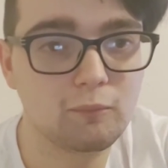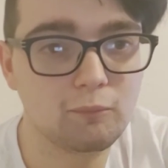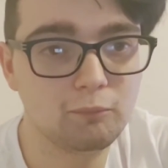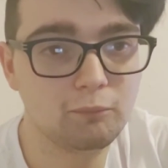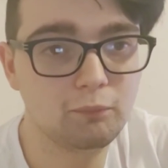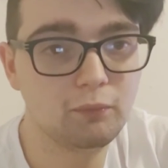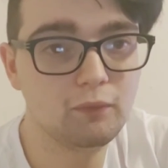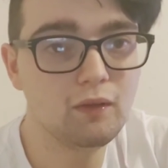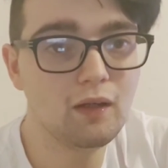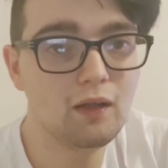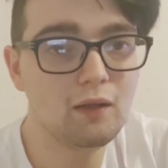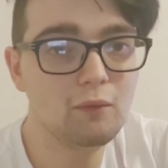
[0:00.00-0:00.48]

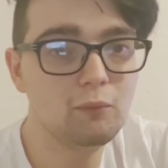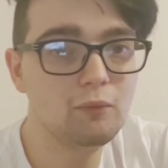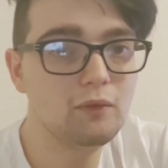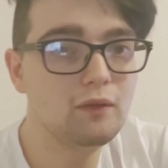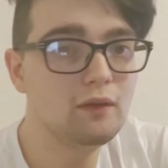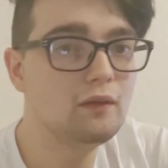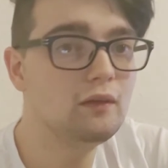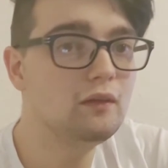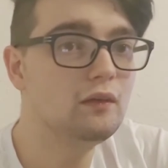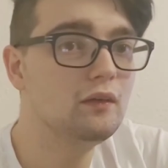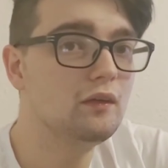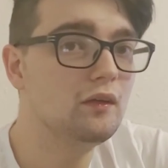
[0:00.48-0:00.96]
But I
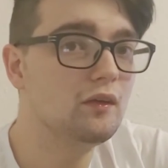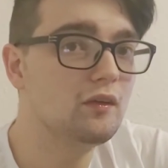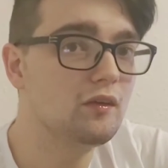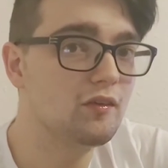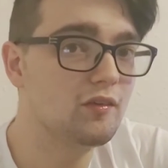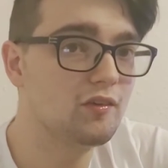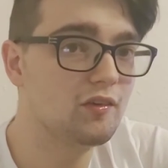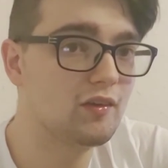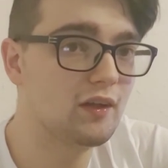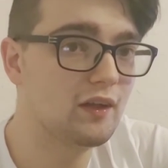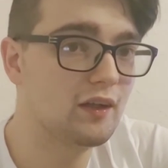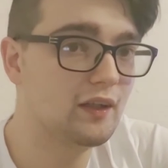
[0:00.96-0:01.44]
will
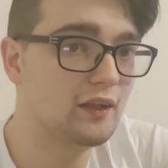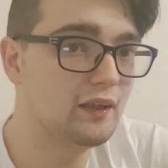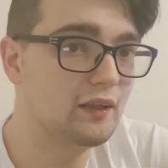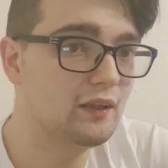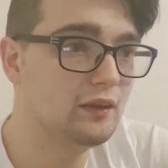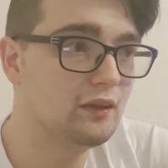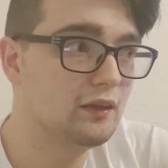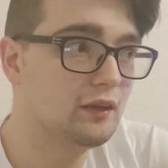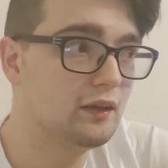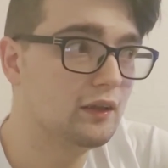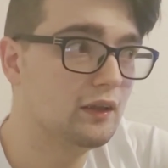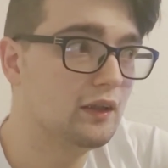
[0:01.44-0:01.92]

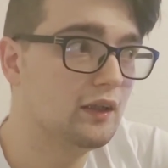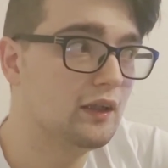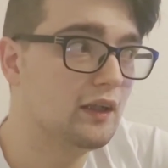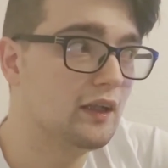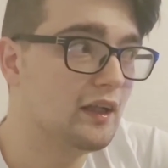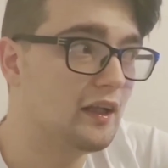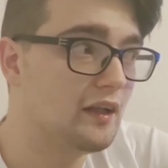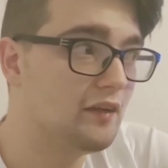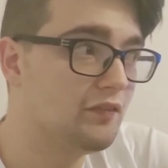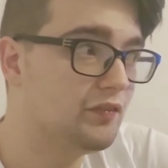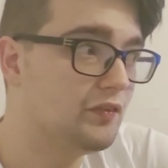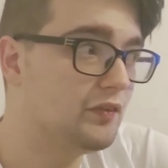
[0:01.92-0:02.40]
say,
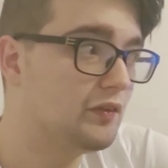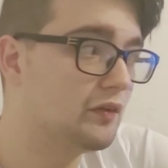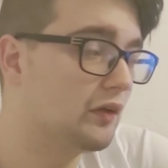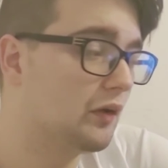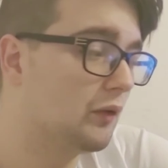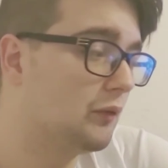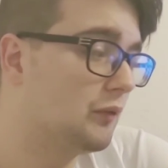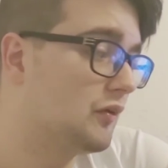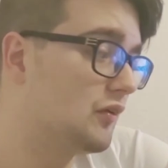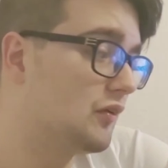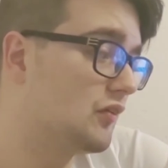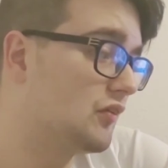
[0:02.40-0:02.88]
if you
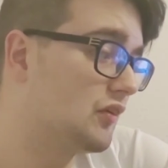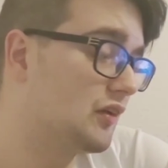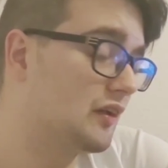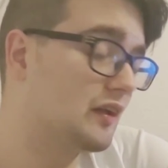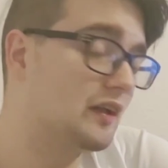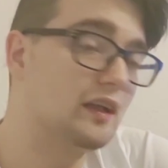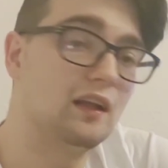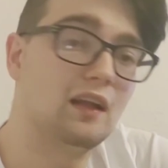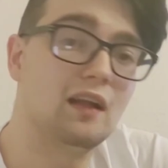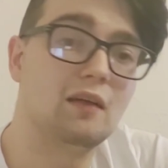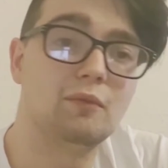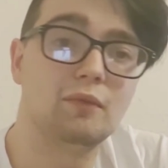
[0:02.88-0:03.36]
go and see
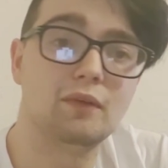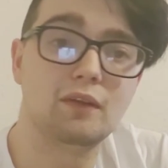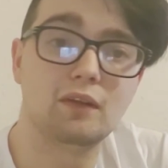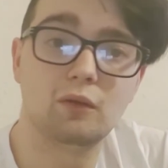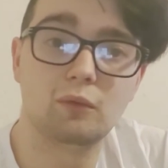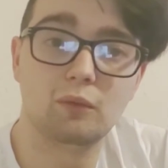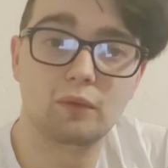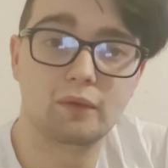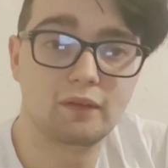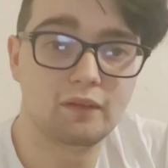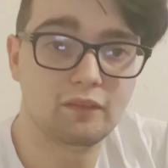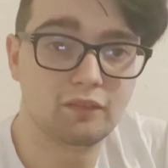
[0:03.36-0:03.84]
it, let me know
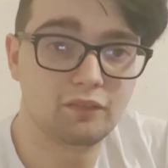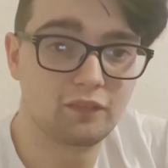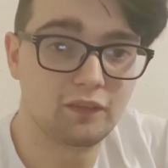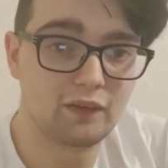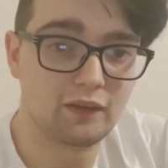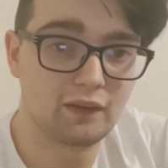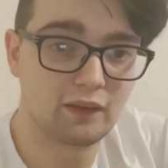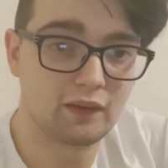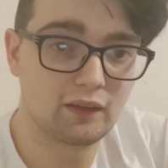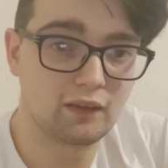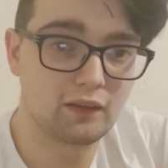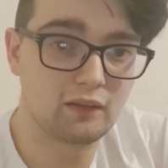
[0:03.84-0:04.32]
what you
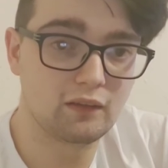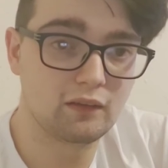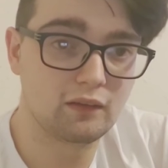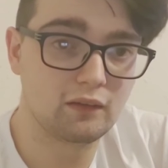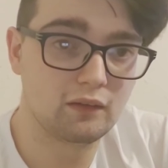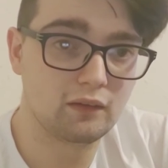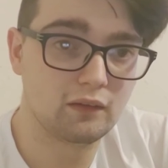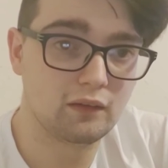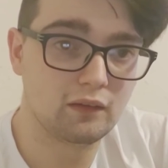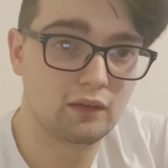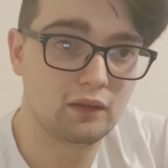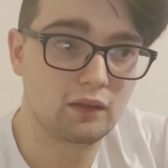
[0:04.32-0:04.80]
think.
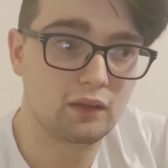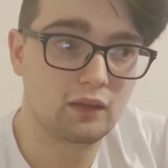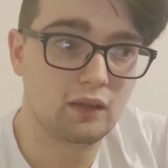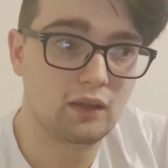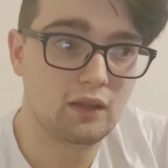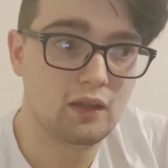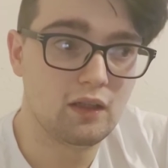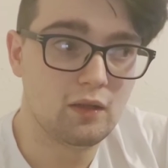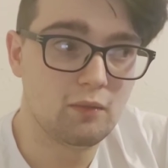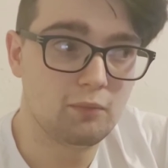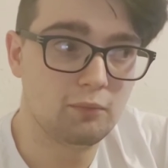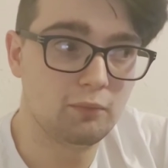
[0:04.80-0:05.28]

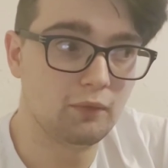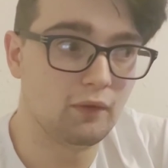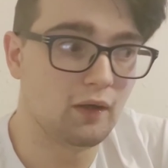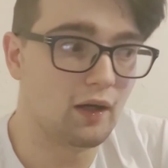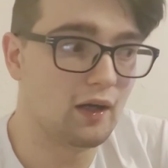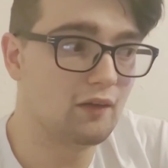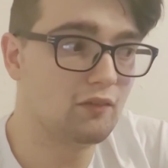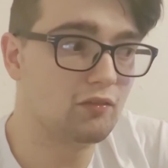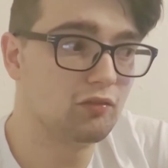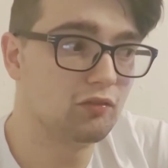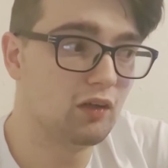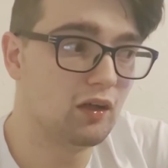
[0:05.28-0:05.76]
But
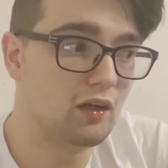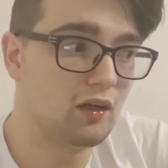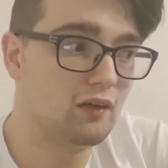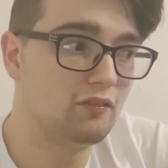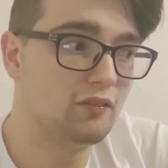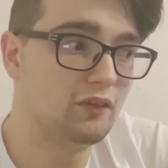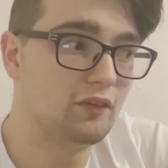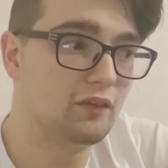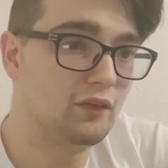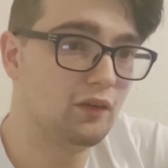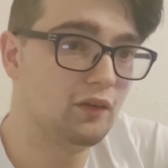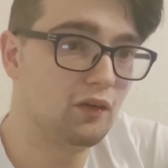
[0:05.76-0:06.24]
I'd
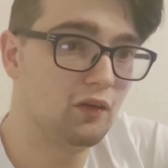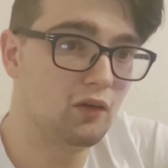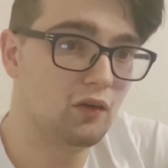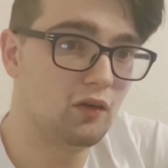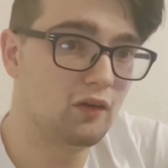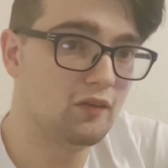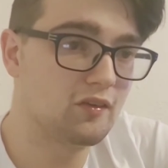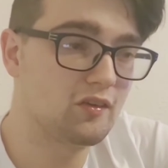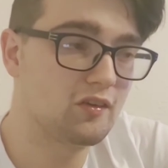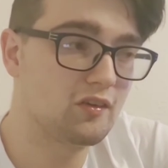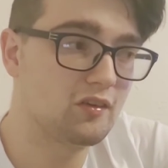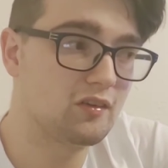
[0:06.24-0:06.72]
rather
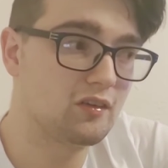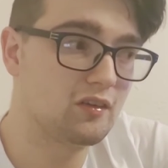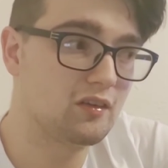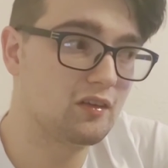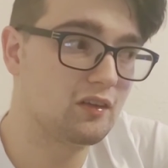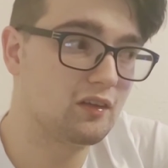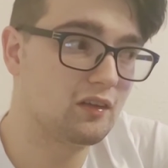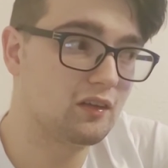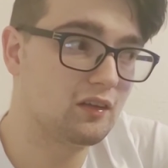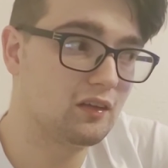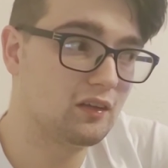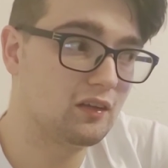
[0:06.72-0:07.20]
not
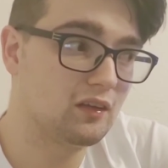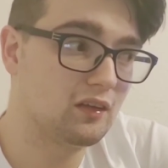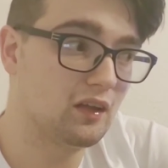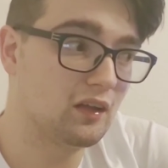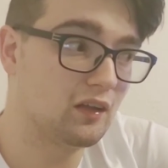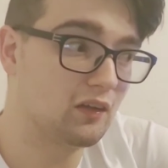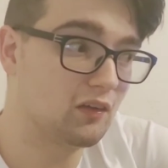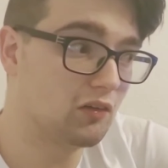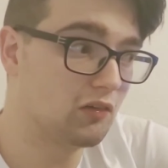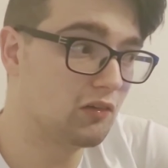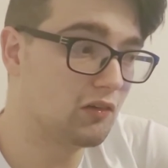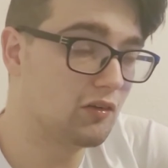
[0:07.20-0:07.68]

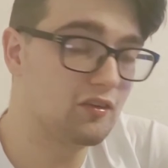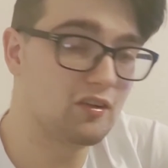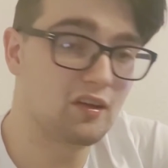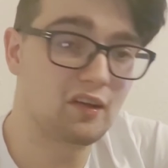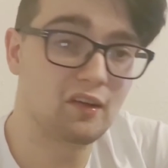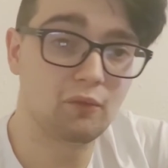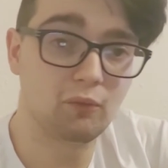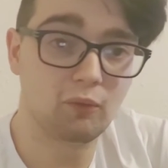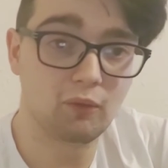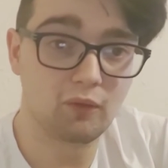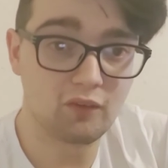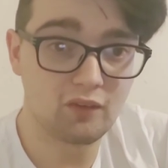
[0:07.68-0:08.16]
encourage
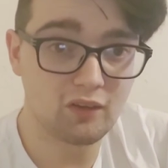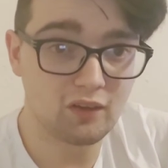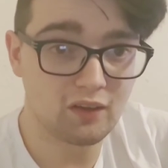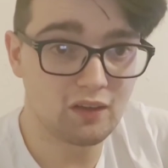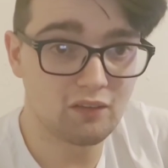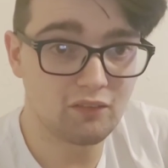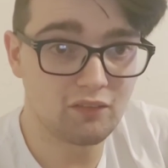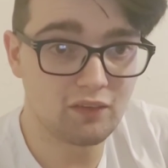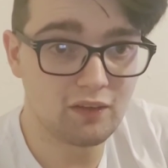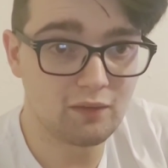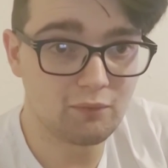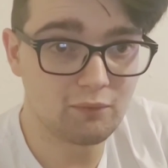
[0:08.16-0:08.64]
anyone to
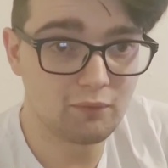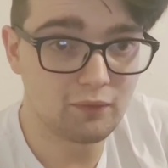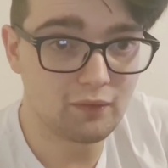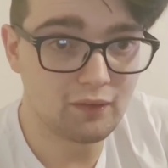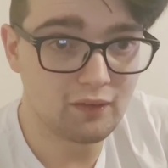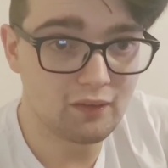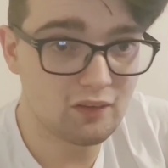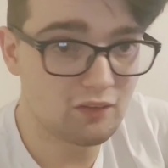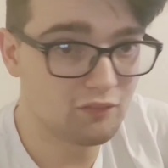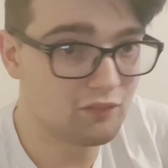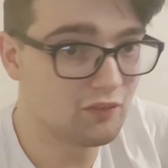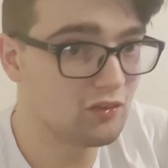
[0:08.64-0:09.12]
give any money
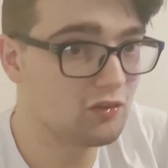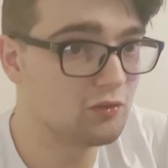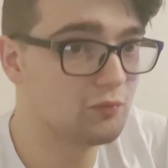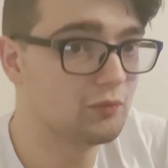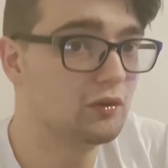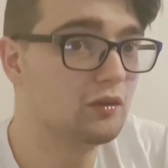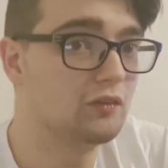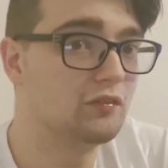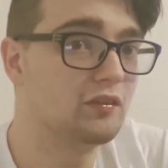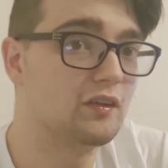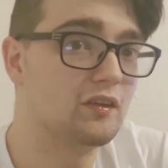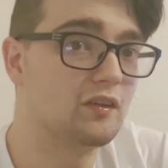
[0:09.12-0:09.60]
to this
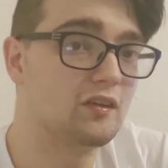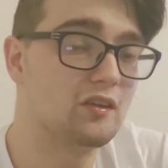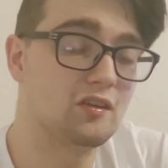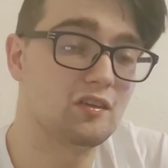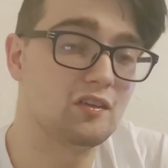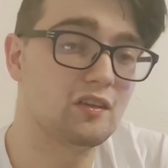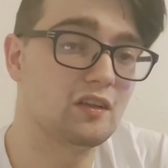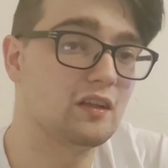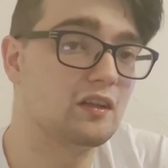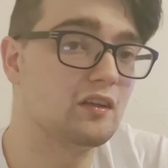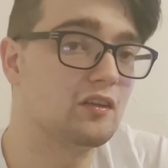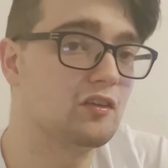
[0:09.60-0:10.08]
movie to
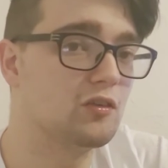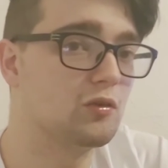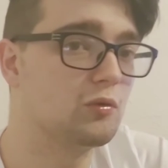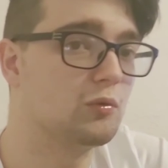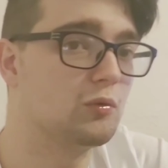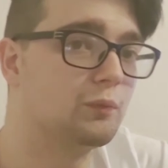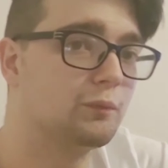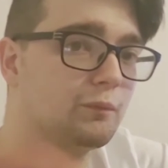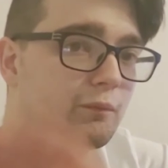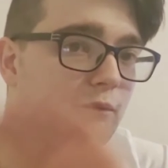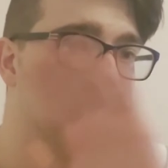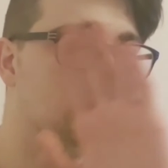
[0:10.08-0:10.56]
see it
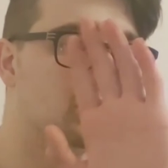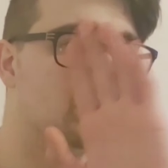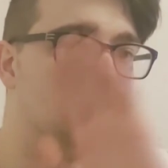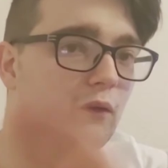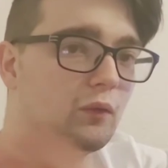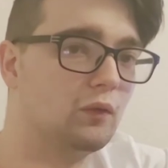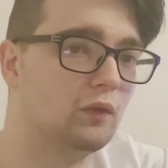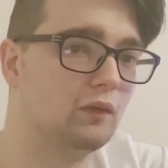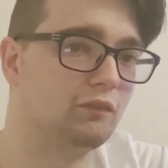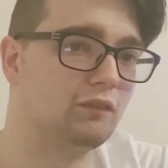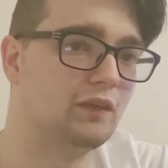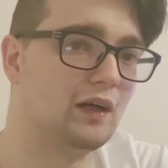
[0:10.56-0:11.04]
to
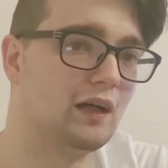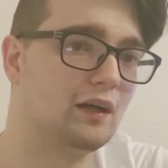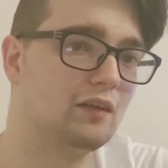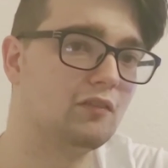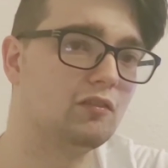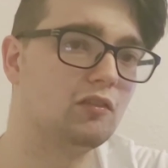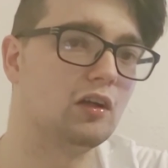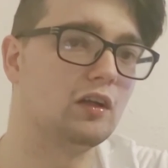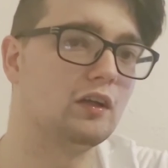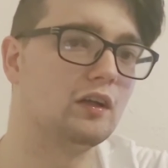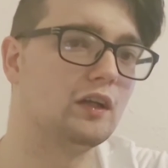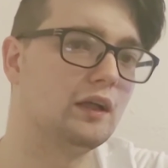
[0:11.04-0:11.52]
all of that
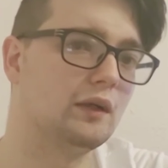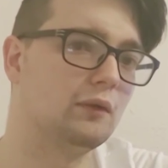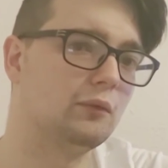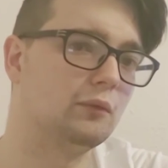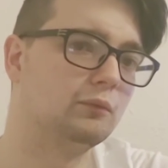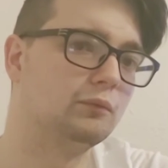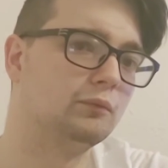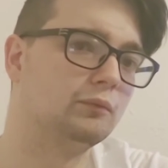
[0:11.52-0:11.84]
right now.